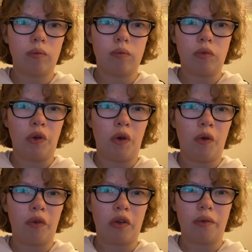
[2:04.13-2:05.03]
look
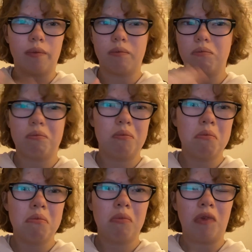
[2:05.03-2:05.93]
over
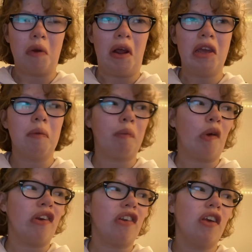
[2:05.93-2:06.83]
tonight,
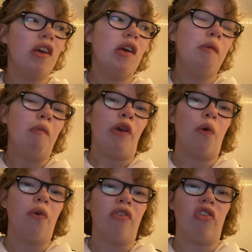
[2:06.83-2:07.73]
but my
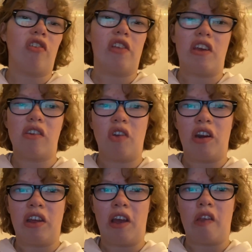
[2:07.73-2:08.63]
goal is to try to
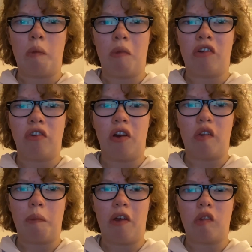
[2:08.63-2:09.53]
get as much done as
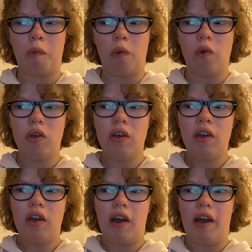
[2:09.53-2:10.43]
possible.
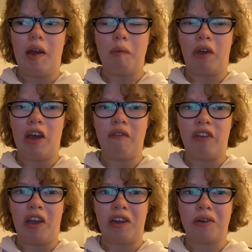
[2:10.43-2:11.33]
I'm kind of
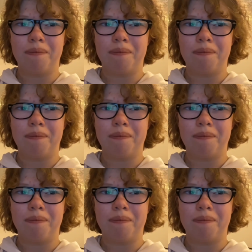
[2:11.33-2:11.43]
tired,